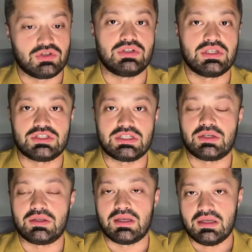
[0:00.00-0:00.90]
Just
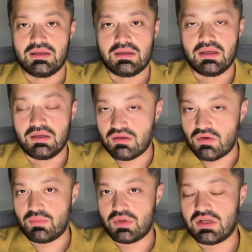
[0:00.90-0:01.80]
consider the
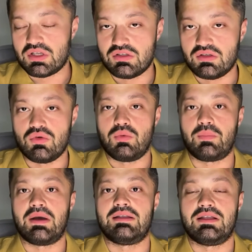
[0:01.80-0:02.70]
operation that took
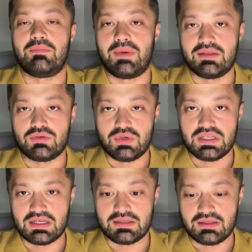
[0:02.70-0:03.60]
place this past
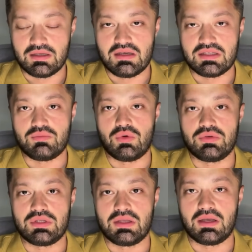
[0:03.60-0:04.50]
weekend
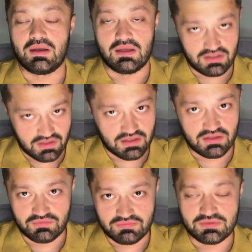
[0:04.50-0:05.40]
involving the
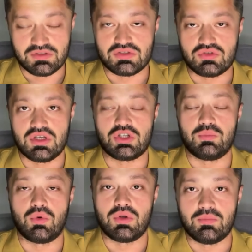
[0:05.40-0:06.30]
destruction
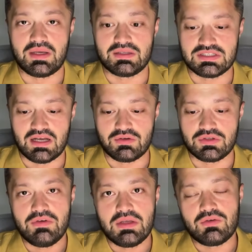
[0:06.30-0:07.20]
ported by the Southern
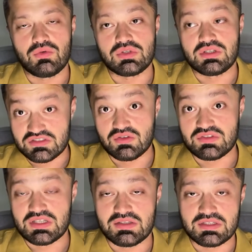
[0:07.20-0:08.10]
Defense Forces on
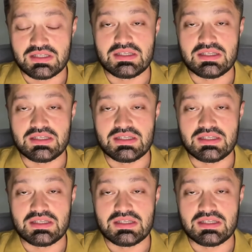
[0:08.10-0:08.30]
Saturday.